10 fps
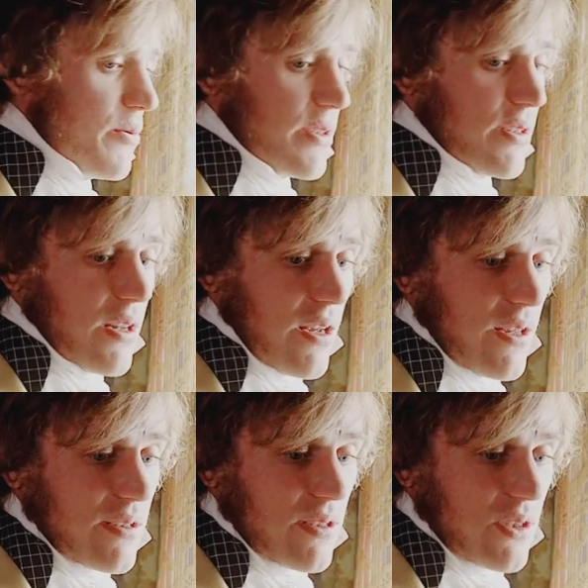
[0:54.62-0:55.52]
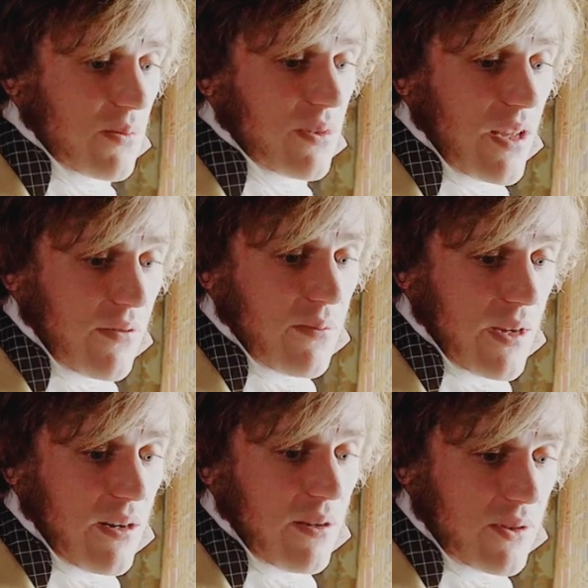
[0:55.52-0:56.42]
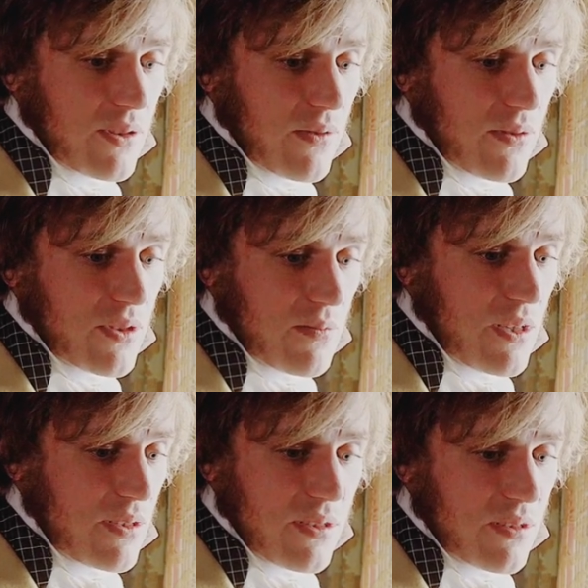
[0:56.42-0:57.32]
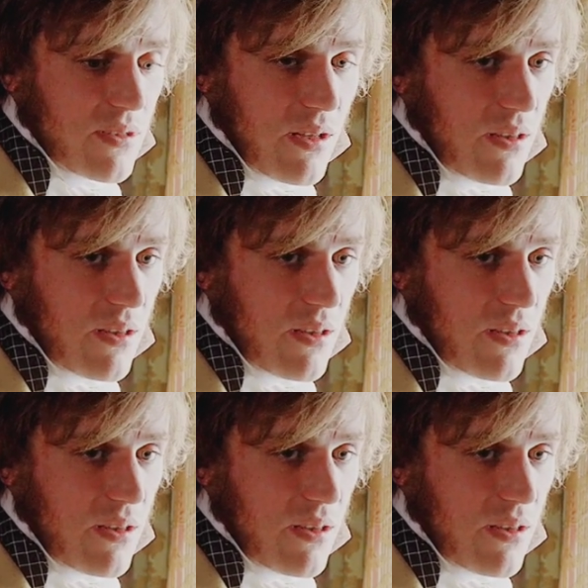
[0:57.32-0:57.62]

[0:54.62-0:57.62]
always declares that she will never marry, which of course means just